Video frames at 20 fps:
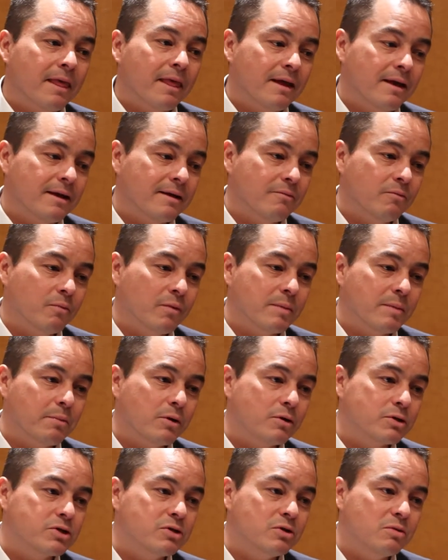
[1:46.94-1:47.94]
And one
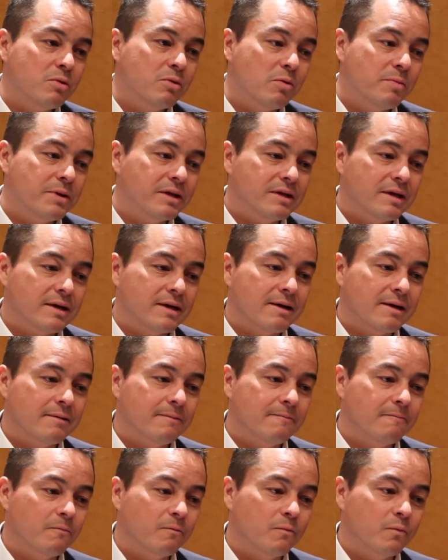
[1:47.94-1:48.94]
personal moment that I
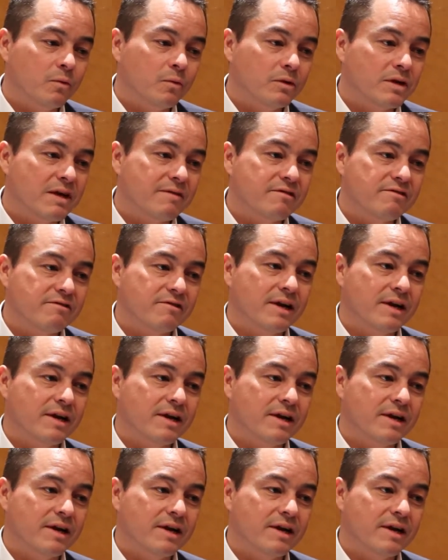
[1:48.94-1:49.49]
will never